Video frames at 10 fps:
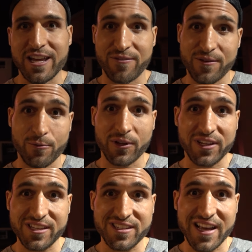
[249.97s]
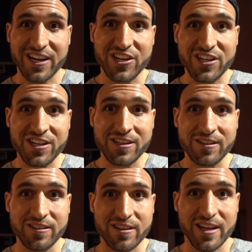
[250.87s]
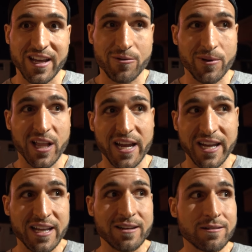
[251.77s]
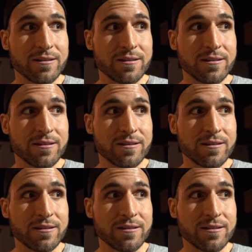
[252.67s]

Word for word: if it really is that good and we like it.